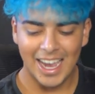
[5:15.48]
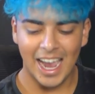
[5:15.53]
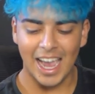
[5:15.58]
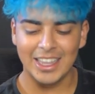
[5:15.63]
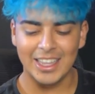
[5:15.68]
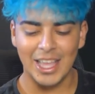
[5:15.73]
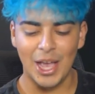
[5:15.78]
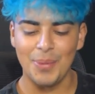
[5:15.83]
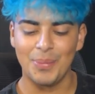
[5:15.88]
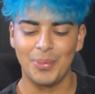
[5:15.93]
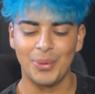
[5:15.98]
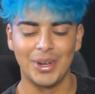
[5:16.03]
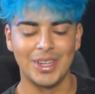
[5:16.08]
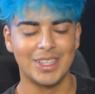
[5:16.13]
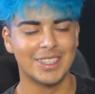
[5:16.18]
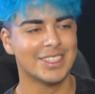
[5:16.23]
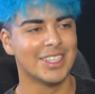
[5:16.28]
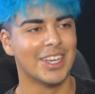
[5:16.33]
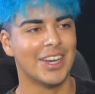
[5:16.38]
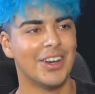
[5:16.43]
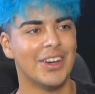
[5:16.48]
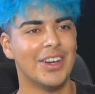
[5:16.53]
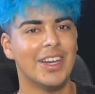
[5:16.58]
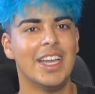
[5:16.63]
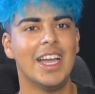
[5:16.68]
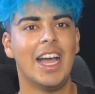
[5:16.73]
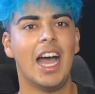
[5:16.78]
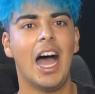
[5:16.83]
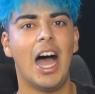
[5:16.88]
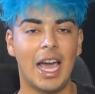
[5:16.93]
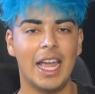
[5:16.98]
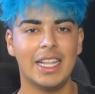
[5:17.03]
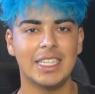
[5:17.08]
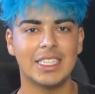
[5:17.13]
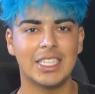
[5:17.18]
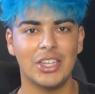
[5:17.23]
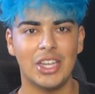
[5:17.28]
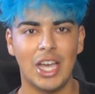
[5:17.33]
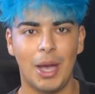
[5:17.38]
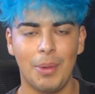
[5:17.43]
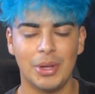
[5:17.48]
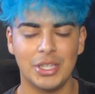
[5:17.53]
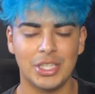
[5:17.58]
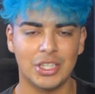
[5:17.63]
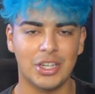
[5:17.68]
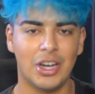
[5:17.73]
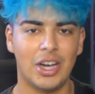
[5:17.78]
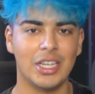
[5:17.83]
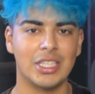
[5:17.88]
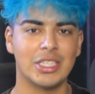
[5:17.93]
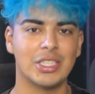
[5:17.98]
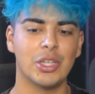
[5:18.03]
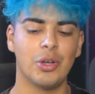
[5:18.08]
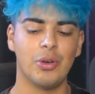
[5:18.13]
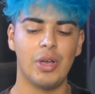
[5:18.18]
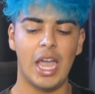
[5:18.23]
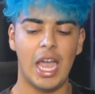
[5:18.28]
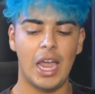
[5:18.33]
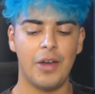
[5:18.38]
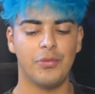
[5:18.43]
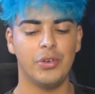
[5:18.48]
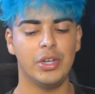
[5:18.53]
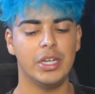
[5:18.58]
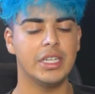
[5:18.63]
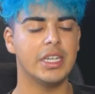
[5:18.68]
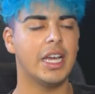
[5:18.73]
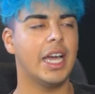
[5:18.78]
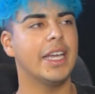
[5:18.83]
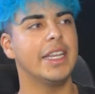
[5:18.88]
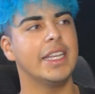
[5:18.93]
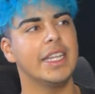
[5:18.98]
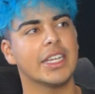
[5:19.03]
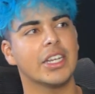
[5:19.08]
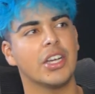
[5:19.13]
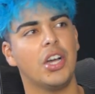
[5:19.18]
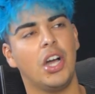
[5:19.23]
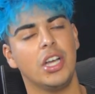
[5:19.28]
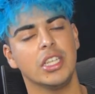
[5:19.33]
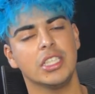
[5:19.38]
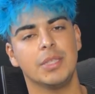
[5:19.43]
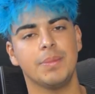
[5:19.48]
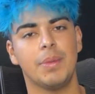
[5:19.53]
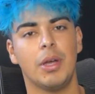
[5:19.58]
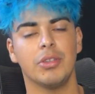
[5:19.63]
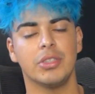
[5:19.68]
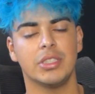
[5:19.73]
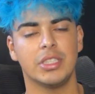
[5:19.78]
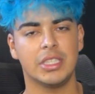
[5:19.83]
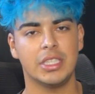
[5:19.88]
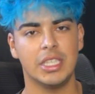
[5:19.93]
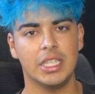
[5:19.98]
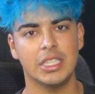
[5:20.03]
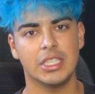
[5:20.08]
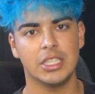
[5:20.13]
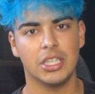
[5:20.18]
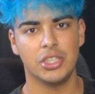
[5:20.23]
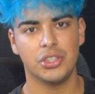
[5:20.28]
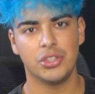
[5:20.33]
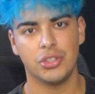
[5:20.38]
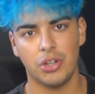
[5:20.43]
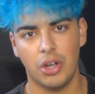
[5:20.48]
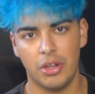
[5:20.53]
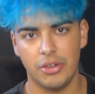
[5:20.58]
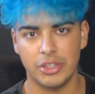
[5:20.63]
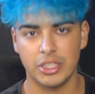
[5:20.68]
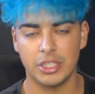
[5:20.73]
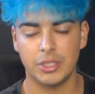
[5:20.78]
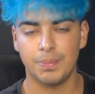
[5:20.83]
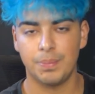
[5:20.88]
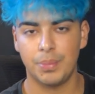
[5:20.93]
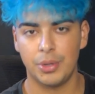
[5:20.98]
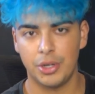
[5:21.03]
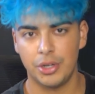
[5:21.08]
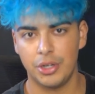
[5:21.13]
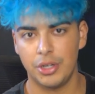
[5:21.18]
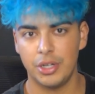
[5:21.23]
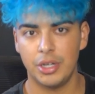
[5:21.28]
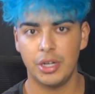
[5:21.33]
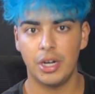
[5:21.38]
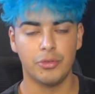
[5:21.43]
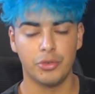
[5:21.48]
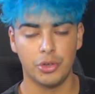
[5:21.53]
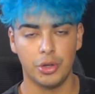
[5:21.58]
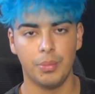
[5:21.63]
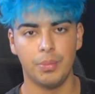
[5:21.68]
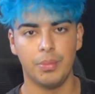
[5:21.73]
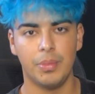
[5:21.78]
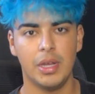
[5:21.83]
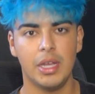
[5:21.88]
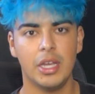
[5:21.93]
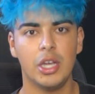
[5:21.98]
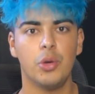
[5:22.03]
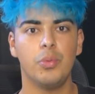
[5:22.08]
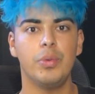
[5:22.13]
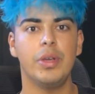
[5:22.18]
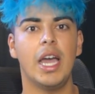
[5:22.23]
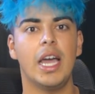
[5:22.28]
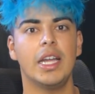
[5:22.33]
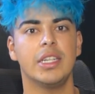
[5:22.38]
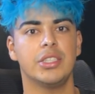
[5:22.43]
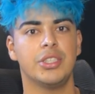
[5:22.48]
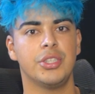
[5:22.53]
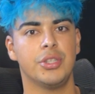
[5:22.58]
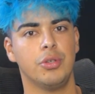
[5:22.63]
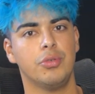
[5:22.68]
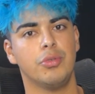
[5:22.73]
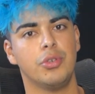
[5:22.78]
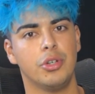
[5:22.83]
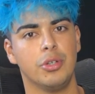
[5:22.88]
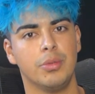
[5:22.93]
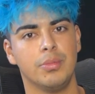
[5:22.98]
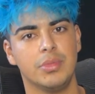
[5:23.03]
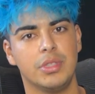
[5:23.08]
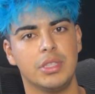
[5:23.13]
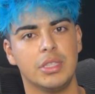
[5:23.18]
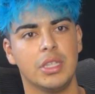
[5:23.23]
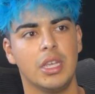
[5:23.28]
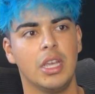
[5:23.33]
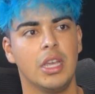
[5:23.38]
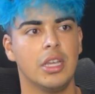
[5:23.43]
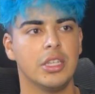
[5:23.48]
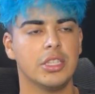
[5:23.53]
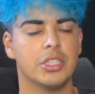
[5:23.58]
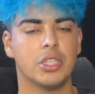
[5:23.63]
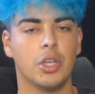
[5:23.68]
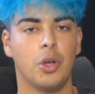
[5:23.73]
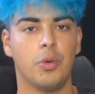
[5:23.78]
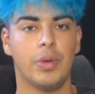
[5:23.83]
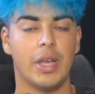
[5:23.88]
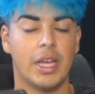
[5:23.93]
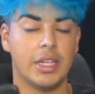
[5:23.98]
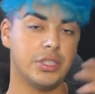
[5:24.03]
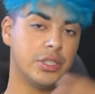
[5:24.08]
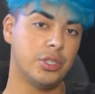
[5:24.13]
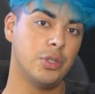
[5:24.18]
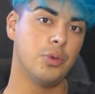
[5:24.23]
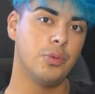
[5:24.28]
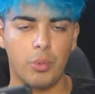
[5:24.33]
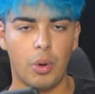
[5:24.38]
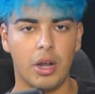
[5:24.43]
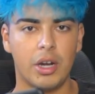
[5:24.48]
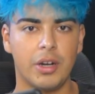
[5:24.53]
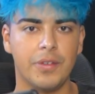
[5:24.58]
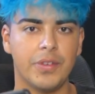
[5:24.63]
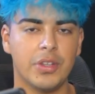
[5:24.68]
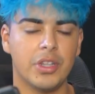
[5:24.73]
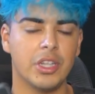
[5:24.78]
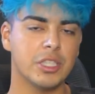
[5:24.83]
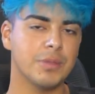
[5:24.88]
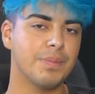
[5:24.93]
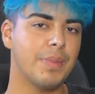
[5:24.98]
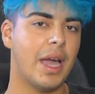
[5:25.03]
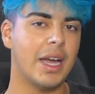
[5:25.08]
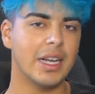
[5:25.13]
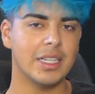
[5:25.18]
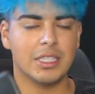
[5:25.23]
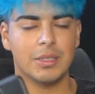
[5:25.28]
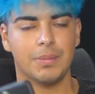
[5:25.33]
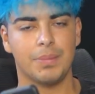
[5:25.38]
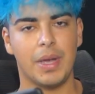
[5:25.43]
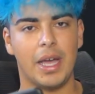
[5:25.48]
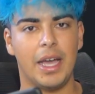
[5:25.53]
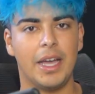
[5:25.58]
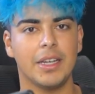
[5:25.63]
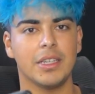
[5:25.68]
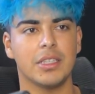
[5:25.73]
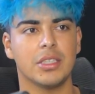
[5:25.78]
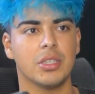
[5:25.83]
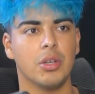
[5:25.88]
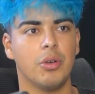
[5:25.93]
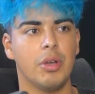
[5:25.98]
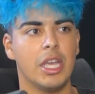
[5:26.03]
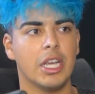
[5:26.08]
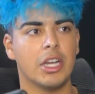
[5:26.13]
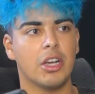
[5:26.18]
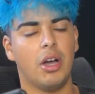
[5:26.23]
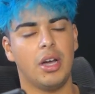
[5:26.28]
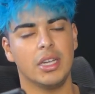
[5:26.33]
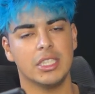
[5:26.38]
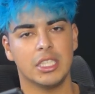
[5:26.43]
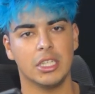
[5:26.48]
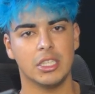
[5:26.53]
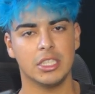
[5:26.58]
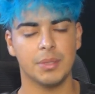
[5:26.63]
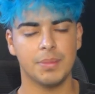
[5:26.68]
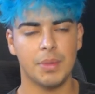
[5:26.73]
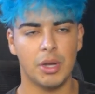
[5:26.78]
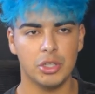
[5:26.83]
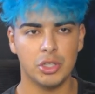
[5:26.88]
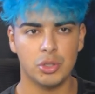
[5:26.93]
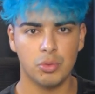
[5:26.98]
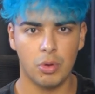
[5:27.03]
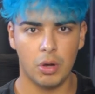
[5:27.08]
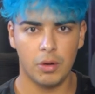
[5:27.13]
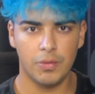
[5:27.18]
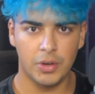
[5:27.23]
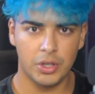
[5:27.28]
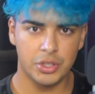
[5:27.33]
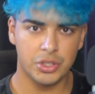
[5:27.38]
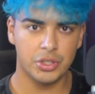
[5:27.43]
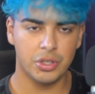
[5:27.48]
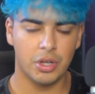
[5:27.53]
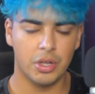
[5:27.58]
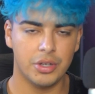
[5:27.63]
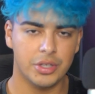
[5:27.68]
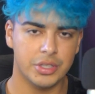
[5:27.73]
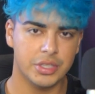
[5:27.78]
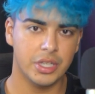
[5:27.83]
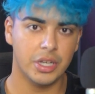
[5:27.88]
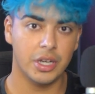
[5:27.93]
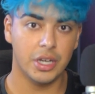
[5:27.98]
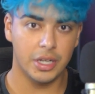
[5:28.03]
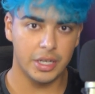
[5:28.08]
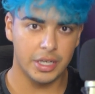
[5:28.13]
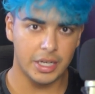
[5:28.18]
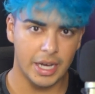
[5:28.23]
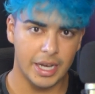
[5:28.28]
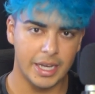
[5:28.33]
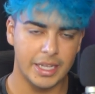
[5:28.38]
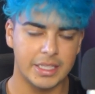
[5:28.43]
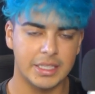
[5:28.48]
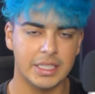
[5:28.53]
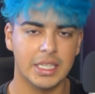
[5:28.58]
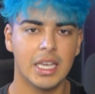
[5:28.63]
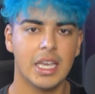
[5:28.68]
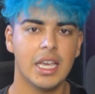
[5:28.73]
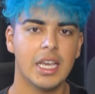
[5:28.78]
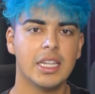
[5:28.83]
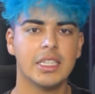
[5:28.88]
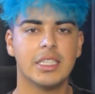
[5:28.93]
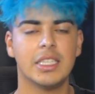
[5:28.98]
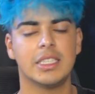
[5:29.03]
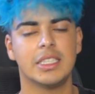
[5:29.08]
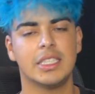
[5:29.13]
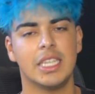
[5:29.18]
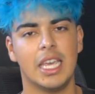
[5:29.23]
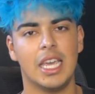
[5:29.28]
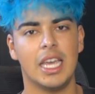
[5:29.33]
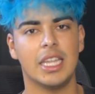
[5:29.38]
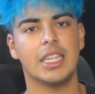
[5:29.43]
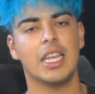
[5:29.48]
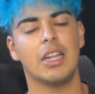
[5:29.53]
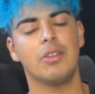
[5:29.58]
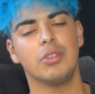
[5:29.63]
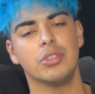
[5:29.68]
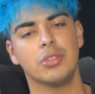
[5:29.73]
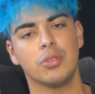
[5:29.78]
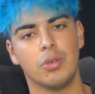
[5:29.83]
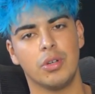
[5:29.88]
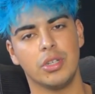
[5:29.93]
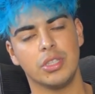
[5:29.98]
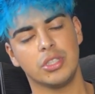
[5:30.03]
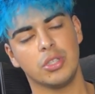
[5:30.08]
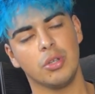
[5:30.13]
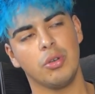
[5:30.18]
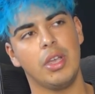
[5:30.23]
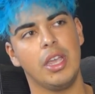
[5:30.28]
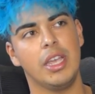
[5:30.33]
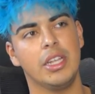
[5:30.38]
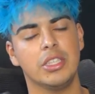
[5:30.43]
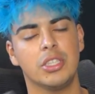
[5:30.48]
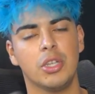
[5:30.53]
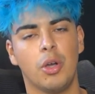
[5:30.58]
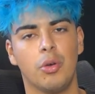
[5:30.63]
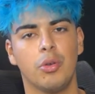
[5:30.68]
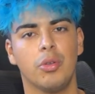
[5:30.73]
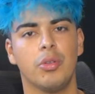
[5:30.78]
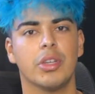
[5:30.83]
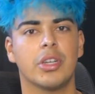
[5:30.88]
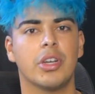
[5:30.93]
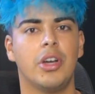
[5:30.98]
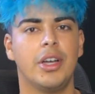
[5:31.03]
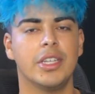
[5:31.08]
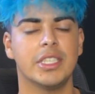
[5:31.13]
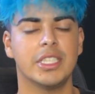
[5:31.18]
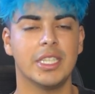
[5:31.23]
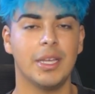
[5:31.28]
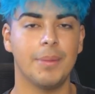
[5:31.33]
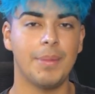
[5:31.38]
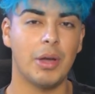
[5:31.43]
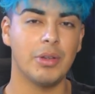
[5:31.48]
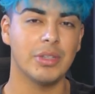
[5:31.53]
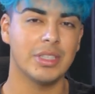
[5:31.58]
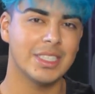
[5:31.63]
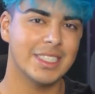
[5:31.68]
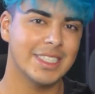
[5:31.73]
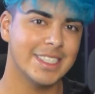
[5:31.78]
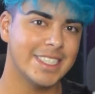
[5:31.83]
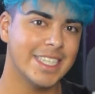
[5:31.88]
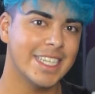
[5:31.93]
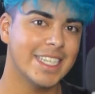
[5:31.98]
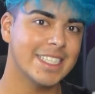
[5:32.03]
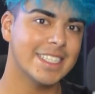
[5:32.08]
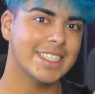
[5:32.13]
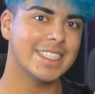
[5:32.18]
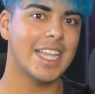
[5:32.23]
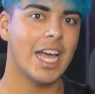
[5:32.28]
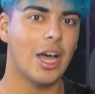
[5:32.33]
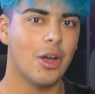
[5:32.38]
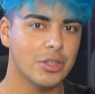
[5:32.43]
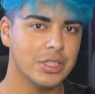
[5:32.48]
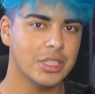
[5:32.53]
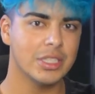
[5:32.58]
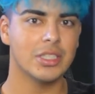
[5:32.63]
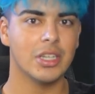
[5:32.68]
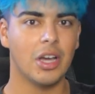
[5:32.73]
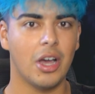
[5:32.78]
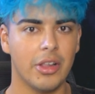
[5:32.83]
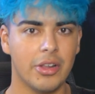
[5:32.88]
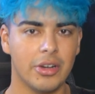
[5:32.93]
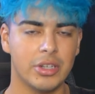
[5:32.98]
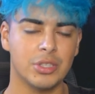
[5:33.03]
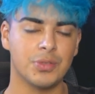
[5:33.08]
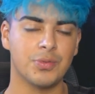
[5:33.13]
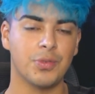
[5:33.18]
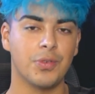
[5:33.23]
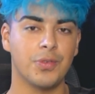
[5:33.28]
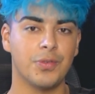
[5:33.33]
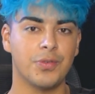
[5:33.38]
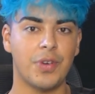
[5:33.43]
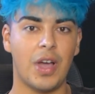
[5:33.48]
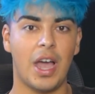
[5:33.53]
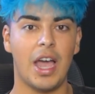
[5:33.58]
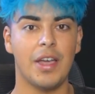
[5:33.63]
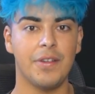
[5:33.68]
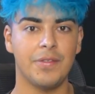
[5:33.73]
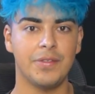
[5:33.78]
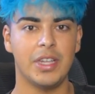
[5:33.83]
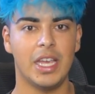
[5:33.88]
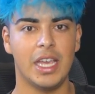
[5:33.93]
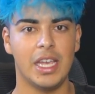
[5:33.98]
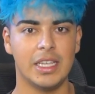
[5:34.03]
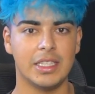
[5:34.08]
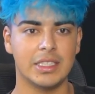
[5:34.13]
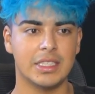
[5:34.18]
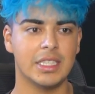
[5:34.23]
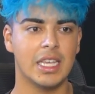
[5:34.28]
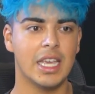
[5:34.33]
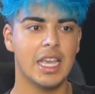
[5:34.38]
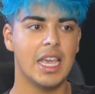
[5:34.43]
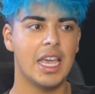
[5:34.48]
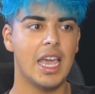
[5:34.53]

at that point. So I didn't tell you how much it cost. So every night it cost about $600 per room. We had 2 rooms. So we had 2 water villas back to back. So it cost us about $1,200 a night to stay at that resort. So in total, it cost about $6,000 for 5 days.